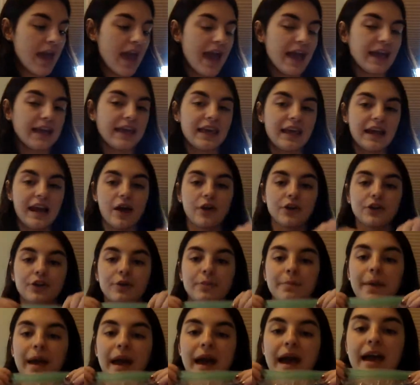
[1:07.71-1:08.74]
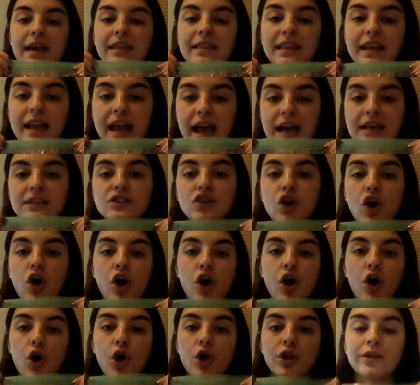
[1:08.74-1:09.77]
And get out your bag that has
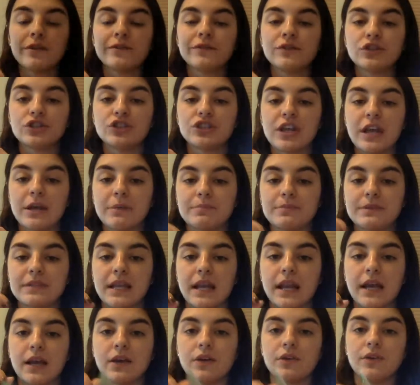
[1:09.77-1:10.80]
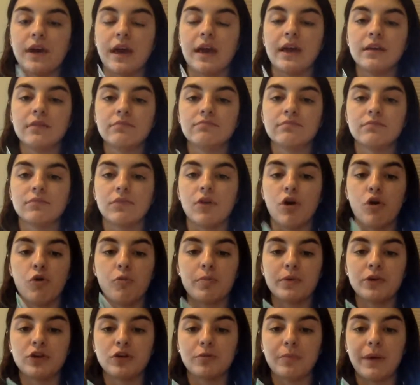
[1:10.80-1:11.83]
all of your shapes in it, okay?
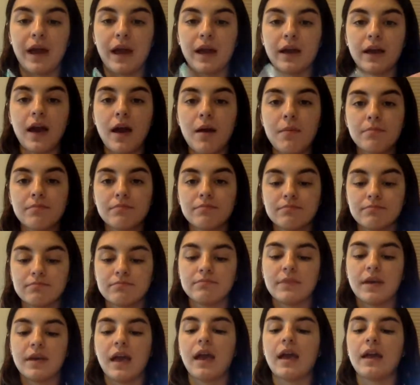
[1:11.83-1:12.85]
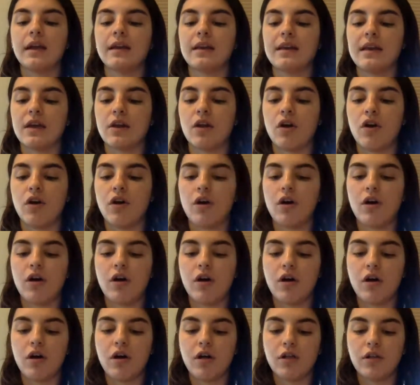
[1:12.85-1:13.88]
Open your bag up and get
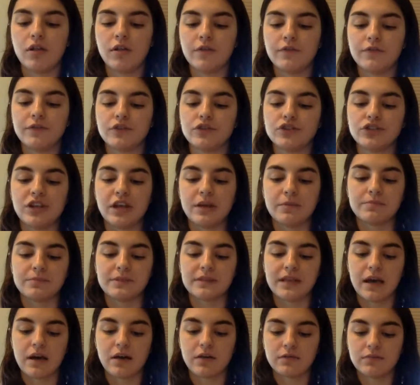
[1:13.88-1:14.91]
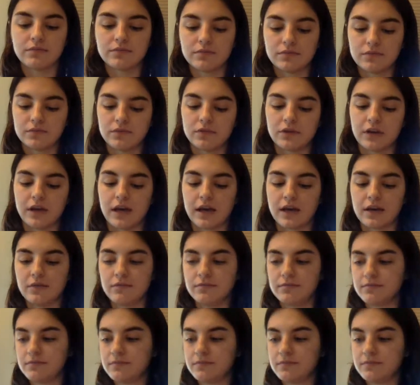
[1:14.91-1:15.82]
all of your shapes out, okay?